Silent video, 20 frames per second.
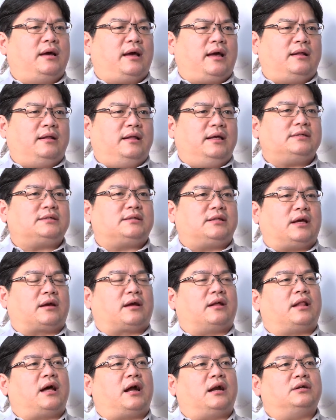And this
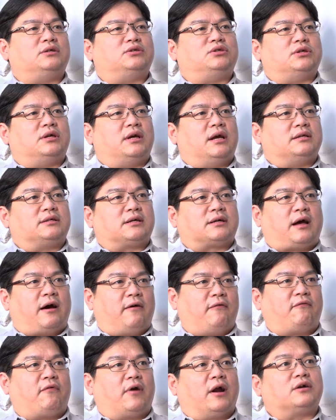technology is
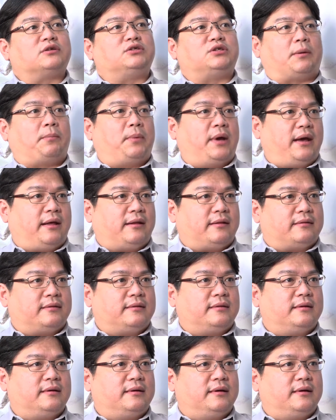come from Japan,